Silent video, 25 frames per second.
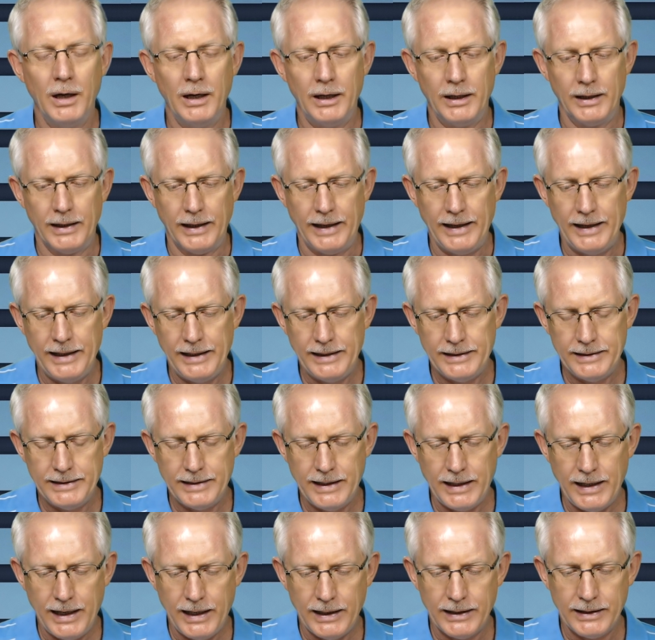And
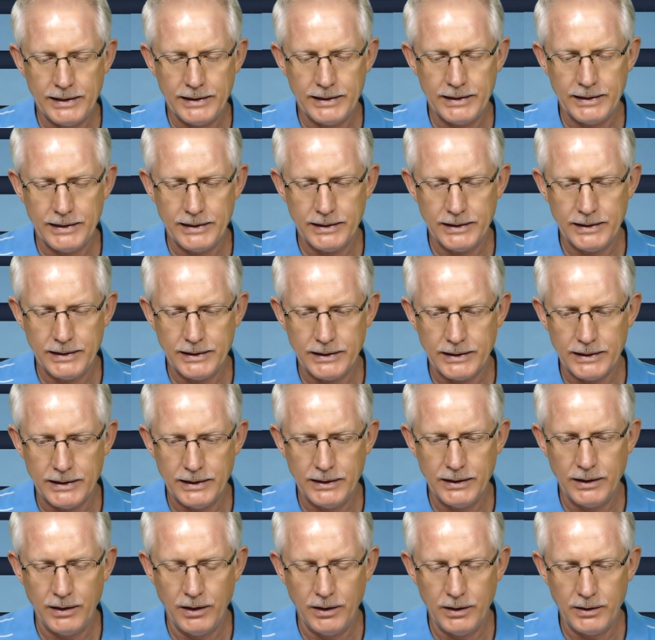uh,
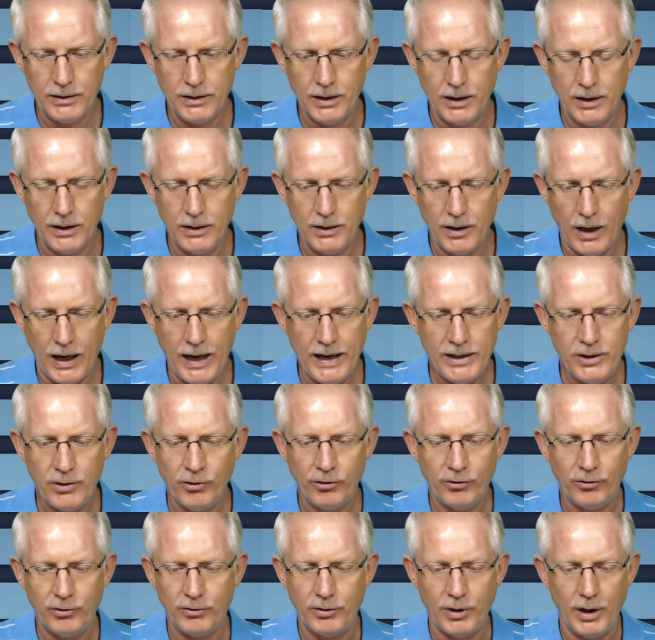I just,